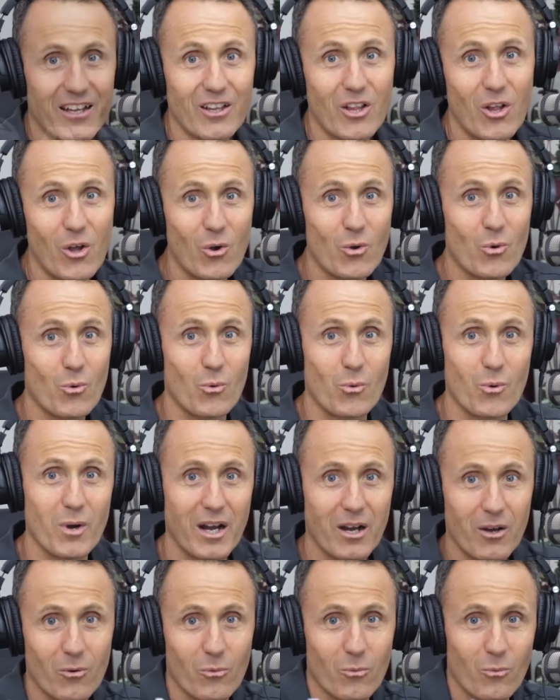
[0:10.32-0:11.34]
hello,
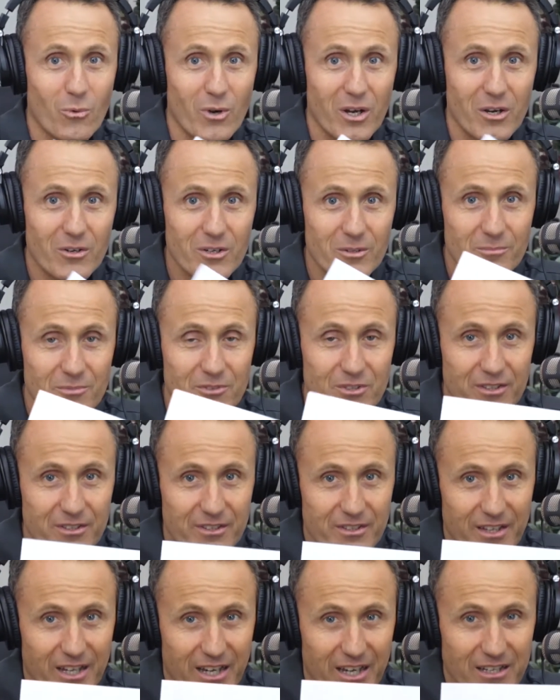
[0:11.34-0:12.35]
welcome to
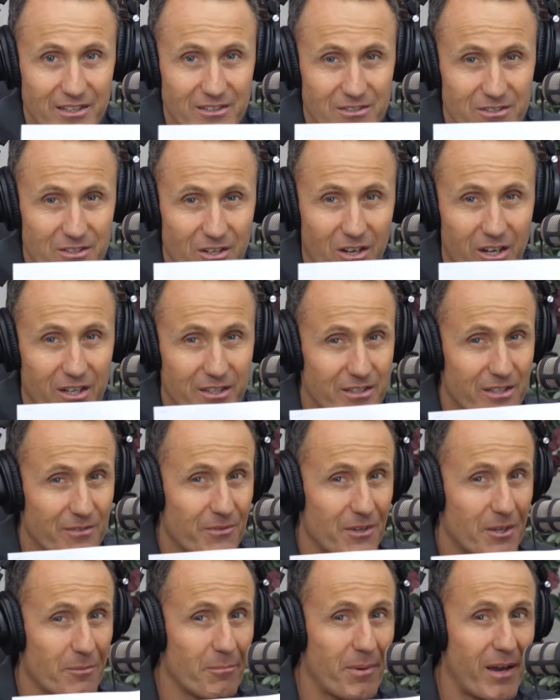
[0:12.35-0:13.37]
today's
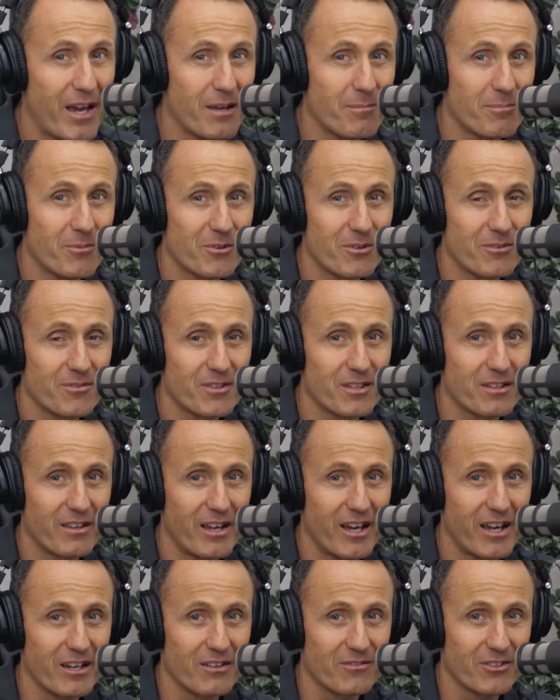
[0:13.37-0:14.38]
scientific paper of the
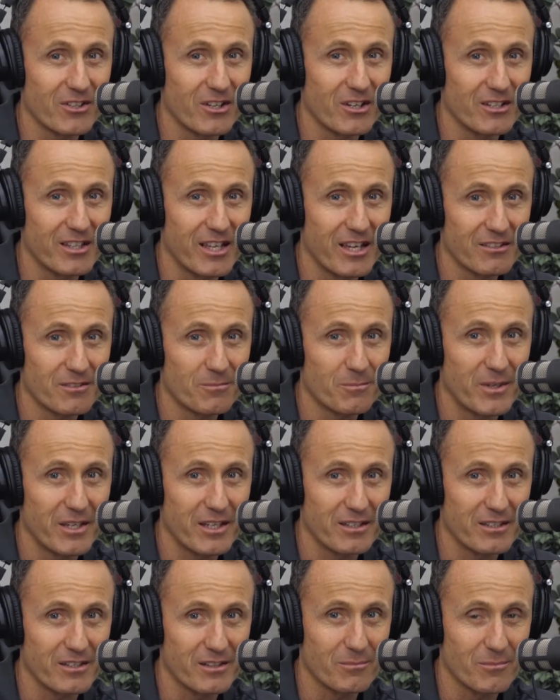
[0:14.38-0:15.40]
day. If I now
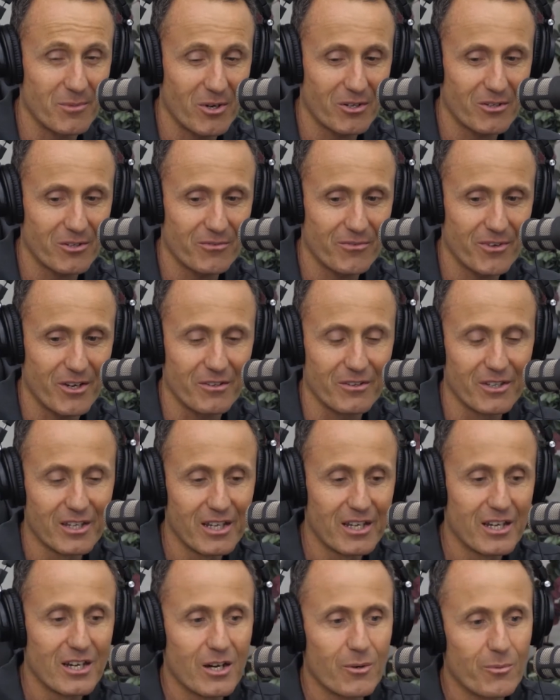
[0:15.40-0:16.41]
speak into the microphone,
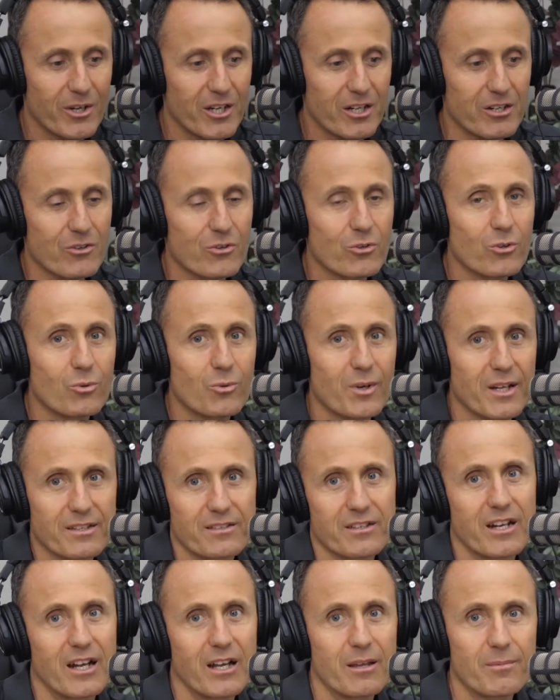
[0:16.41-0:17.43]
we got a cool one
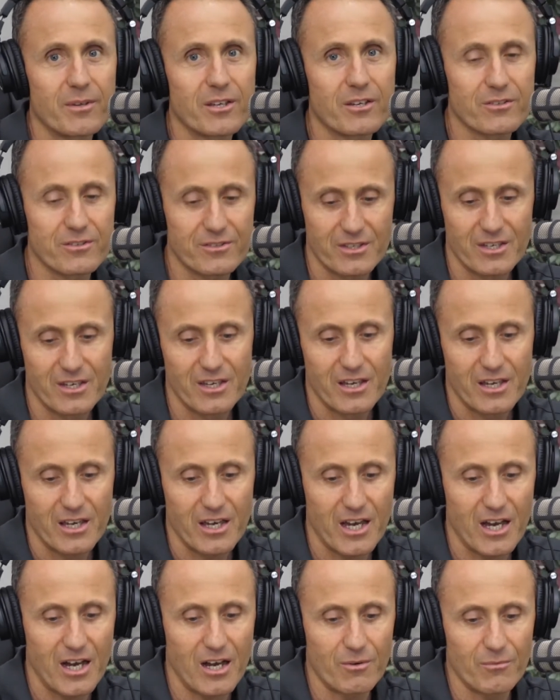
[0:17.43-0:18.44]
today because
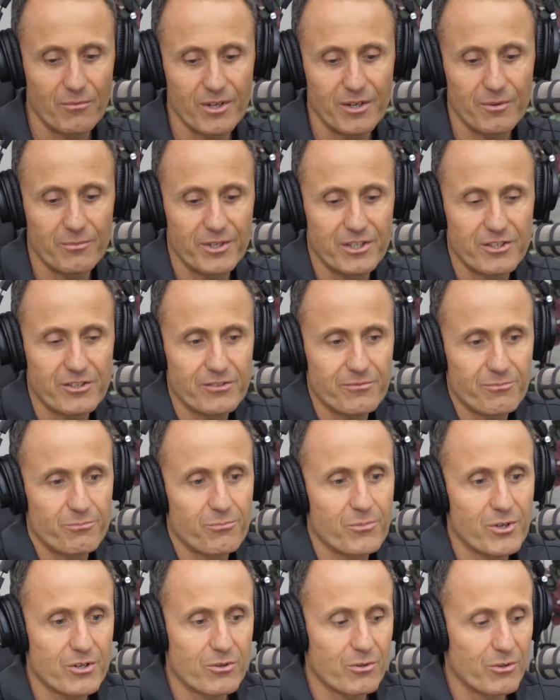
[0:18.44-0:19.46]
uh, we just
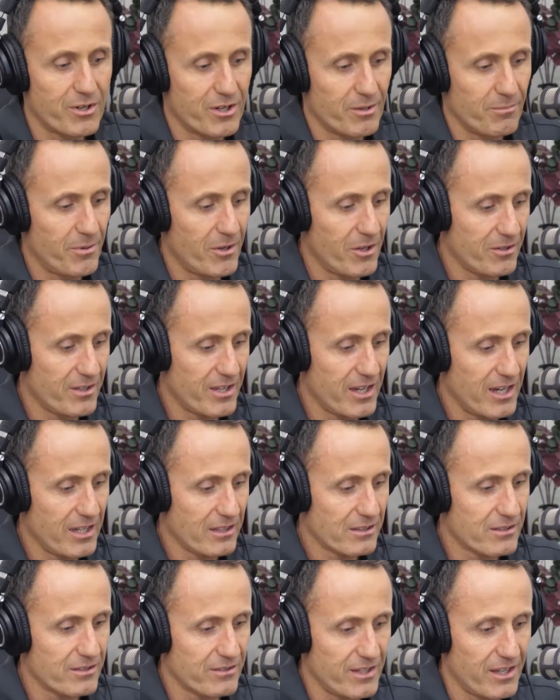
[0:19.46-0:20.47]
recorded a
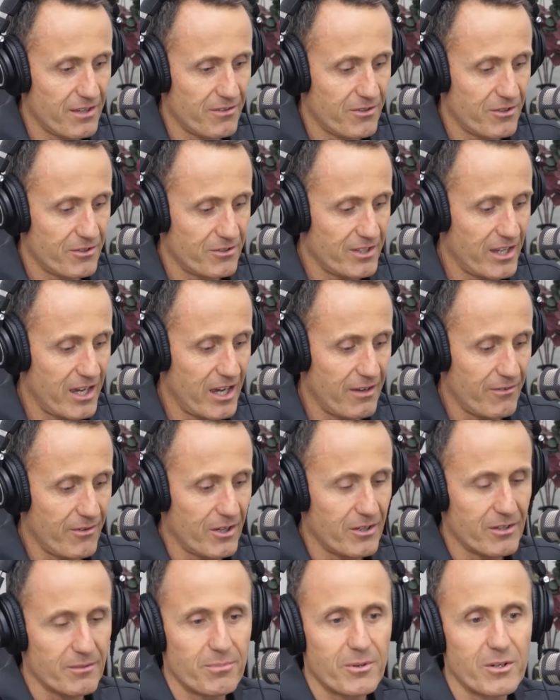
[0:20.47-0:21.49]
podcast. It's now Thursday
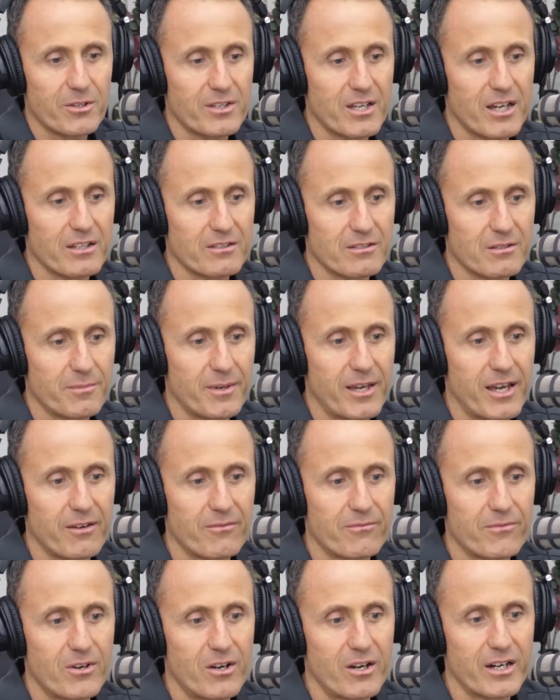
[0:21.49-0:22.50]
Arvo. The podcast will be
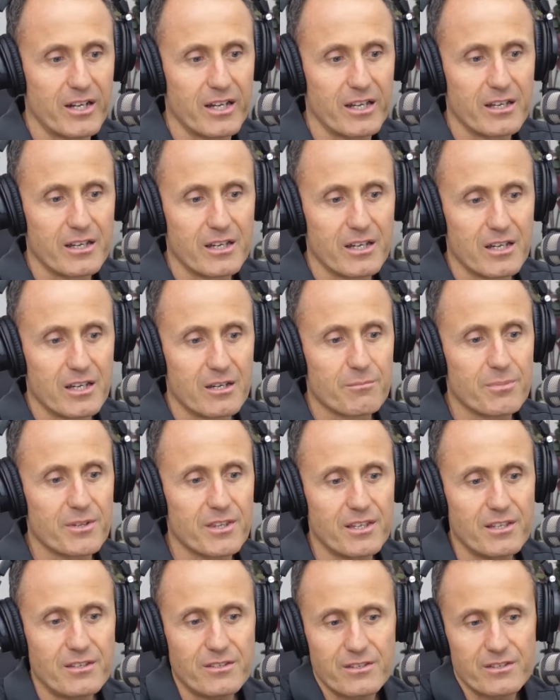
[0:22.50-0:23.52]
out Friday,
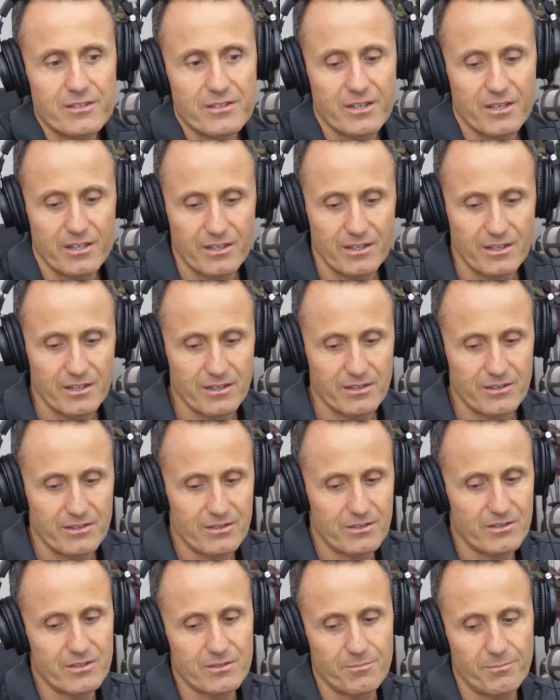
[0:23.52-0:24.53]
but this is a
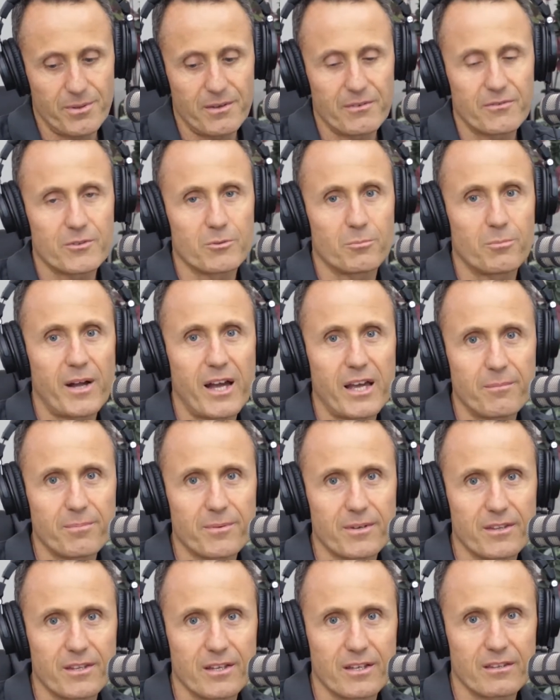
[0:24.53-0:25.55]
this is a pivotal
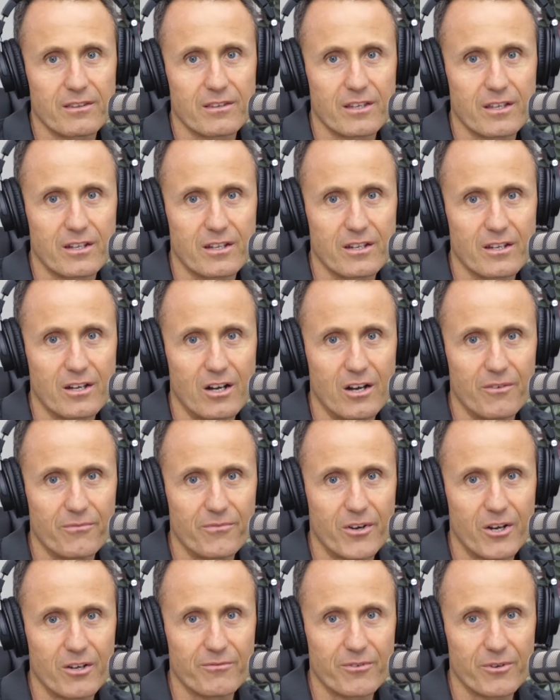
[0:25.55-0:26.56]
paper that that I
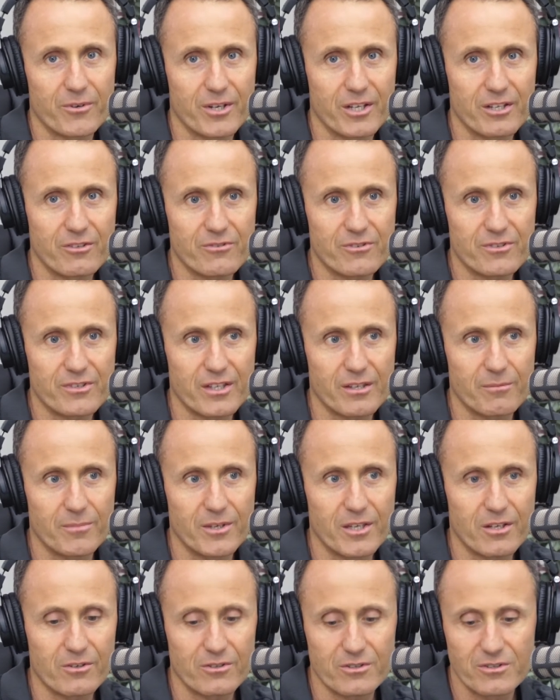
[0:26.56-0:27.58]
find very interesting
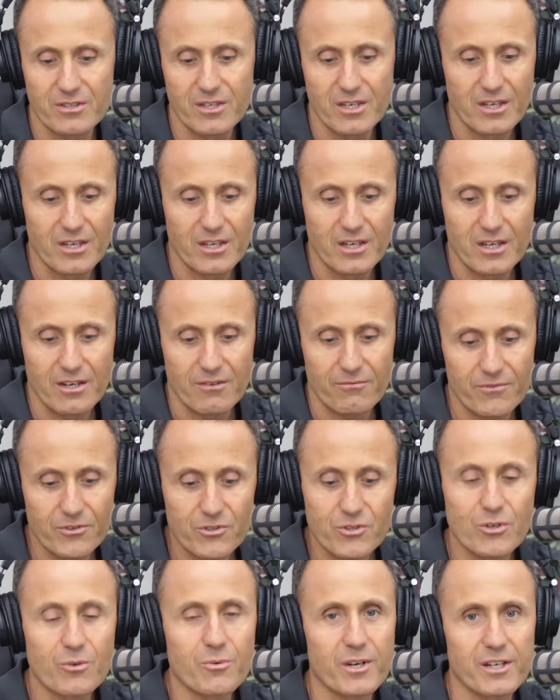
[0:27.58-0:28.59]
because for
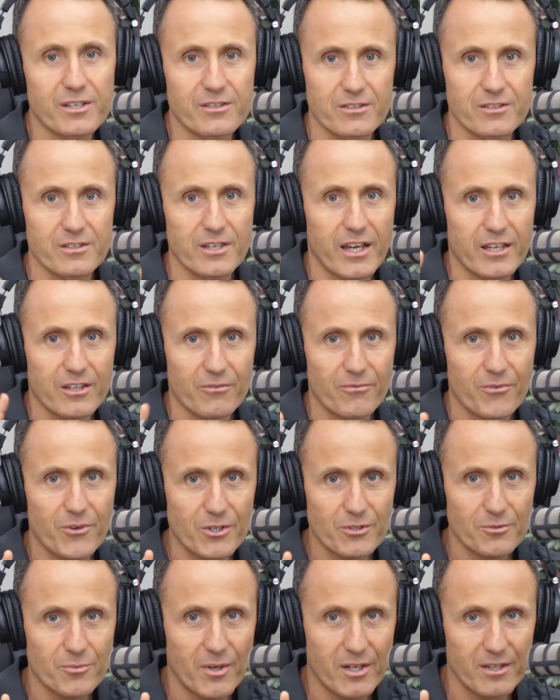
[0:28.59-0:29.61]
two reasons. And the
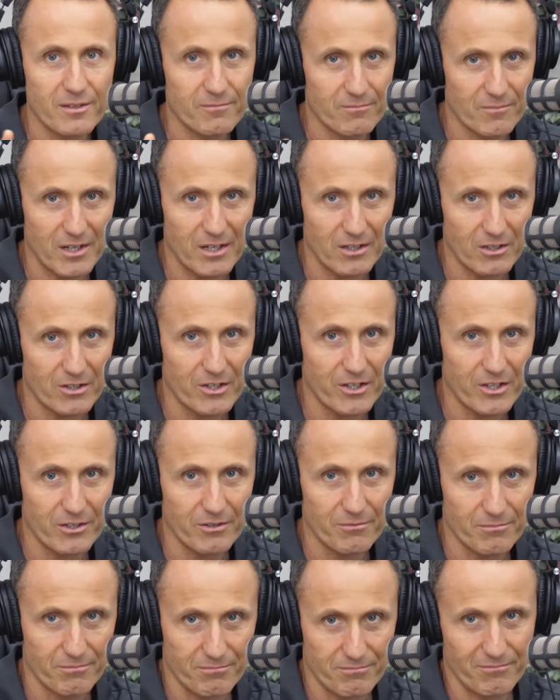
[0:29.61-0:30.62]
first one, a lot of
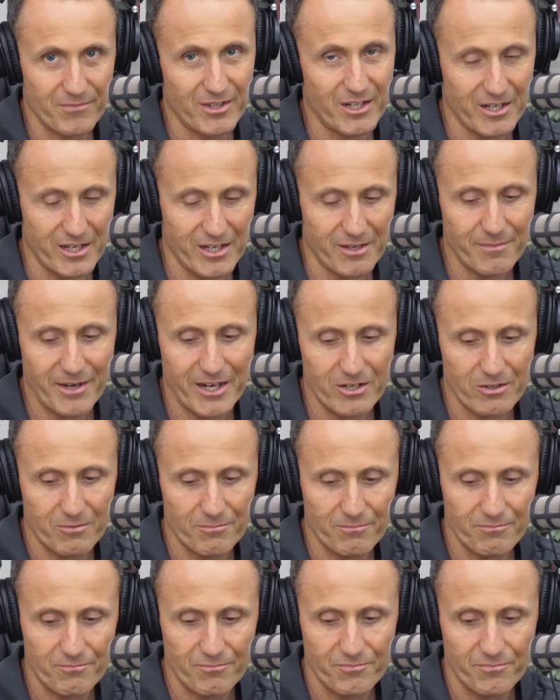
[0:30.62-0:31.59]
you you know you may not